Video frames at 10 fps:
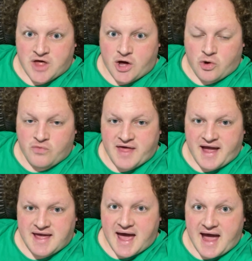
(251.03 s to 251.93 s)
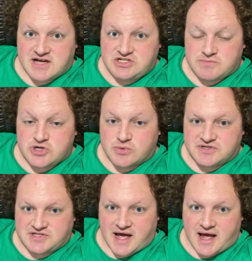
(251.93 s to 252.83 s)
though, they asked him to
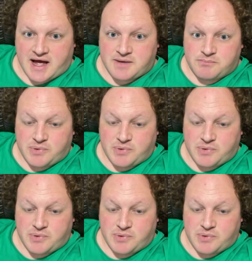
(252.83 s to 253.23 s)
resign,